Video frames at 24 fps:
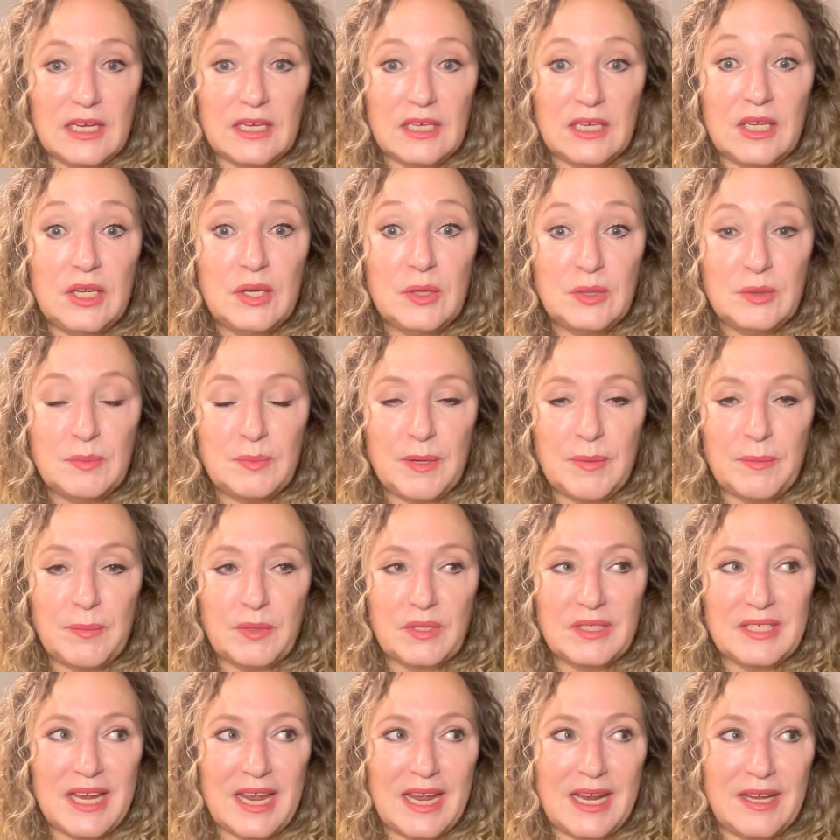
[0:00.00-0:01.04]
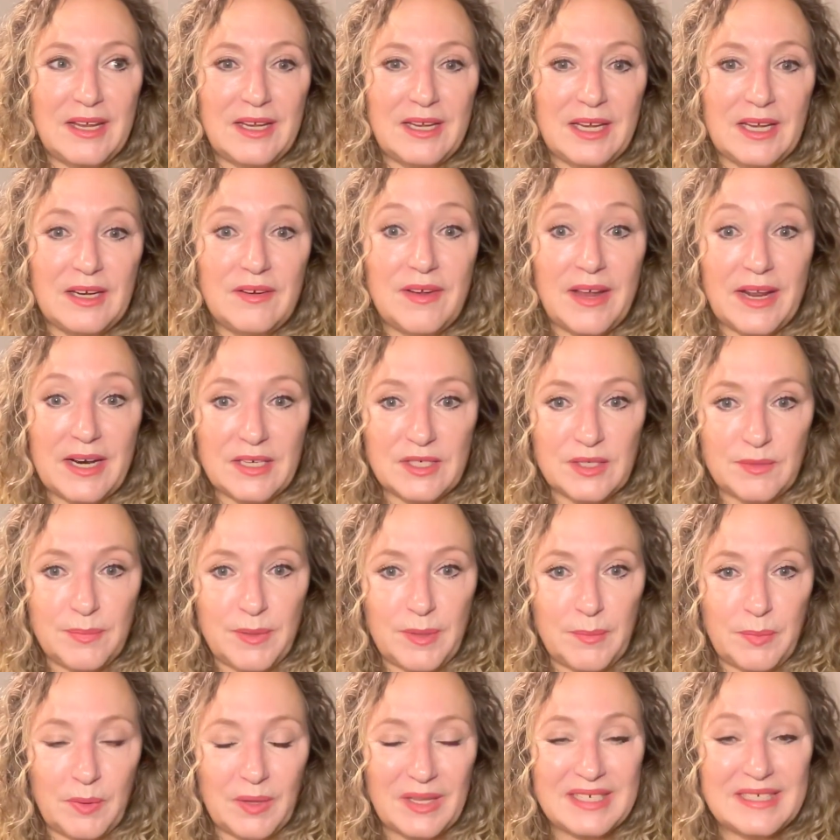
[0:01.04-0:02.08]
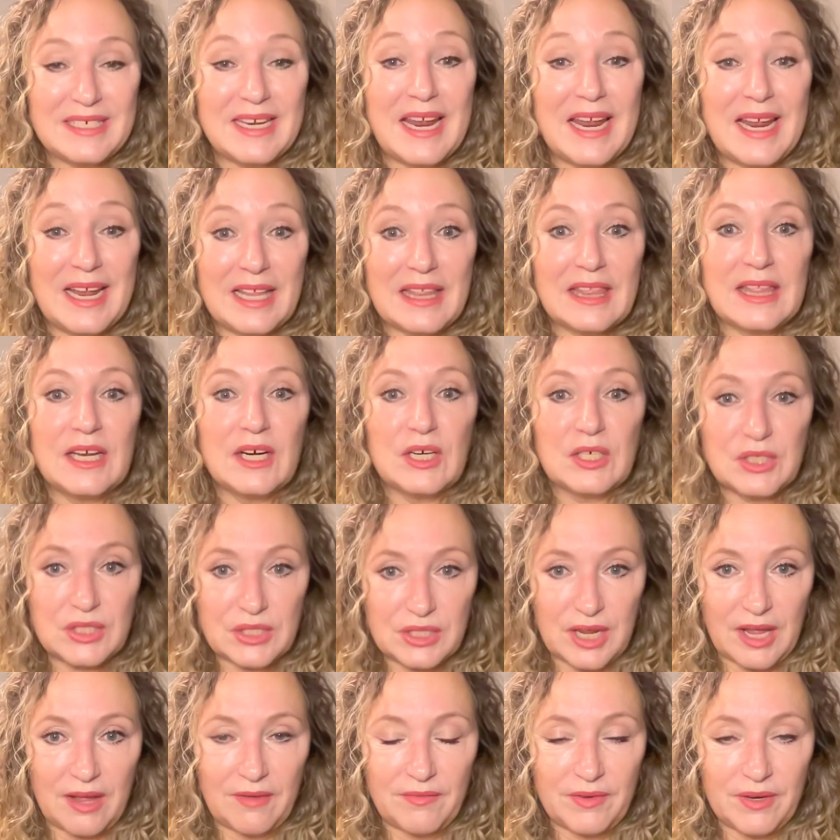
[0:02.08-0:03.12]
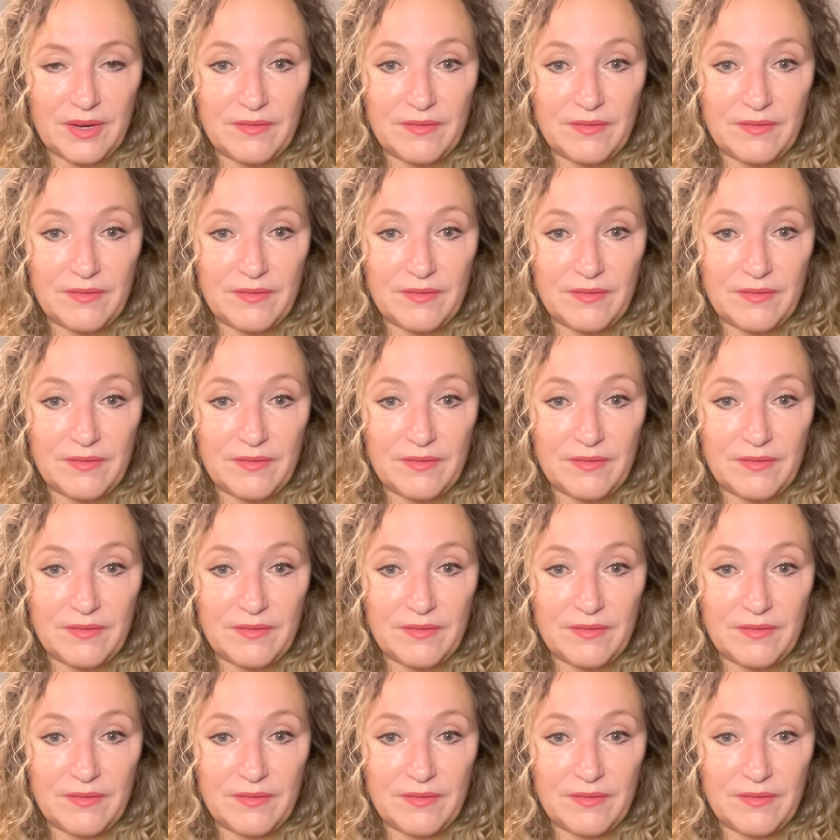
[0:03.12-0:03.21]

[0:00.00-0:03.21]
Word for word: use people, take advantage of people, and take their stuff.